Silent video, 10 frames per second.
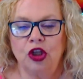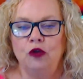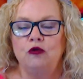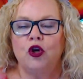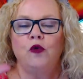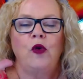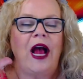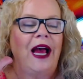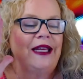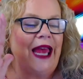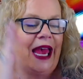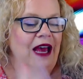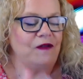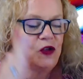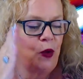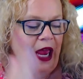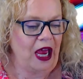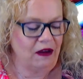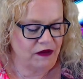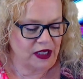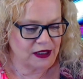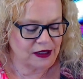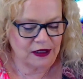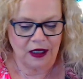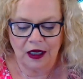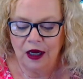you do not have to have this,